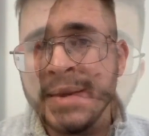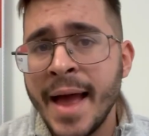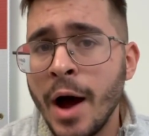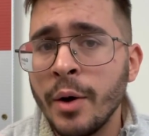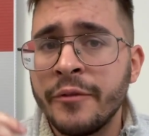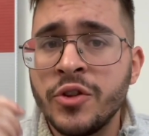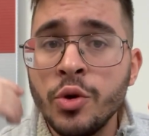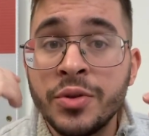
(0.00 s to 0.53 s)

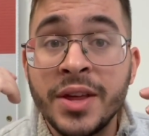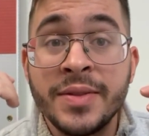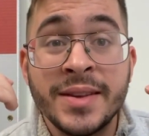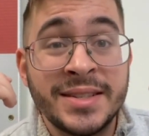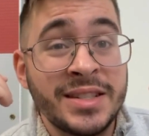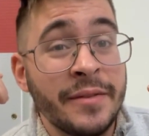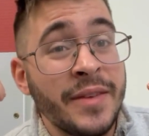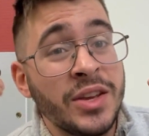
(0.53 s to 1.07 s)
Now, if you think this
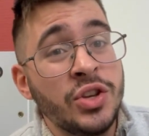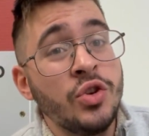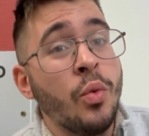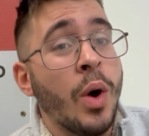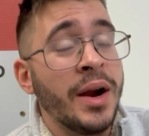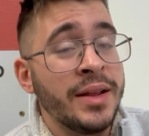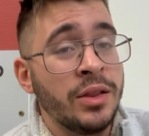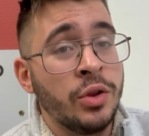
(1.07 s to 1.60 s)
is something you
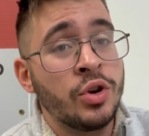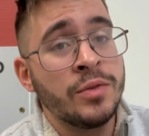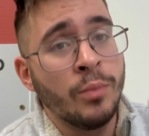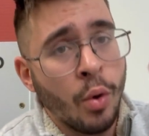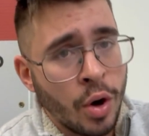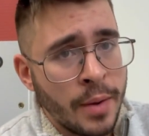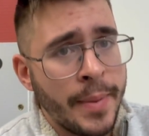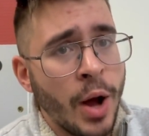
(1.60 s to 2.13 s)
want to learn
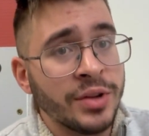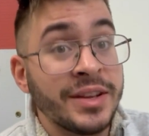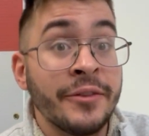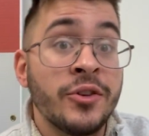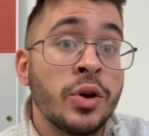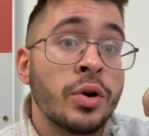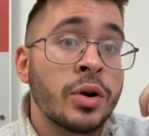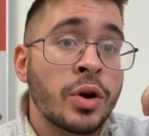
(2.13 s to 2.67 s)
more about, if
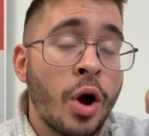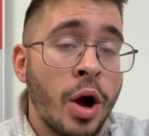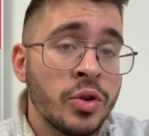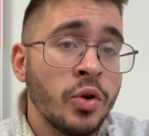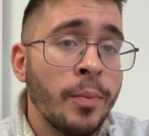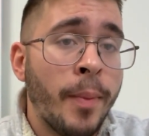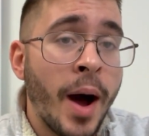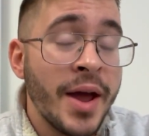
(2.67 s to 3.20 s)
you're a
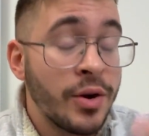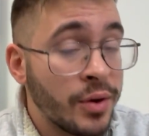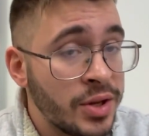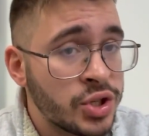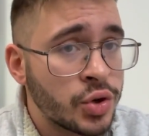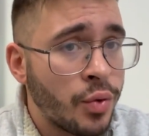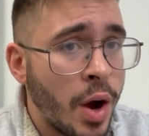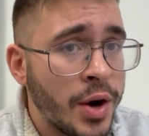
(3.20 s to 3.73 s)
condo buyer in
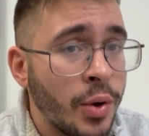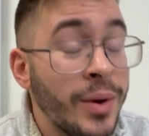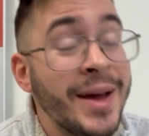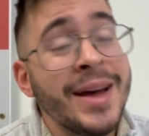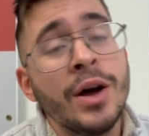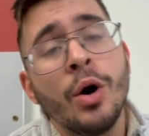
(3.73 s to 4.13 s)
Toronto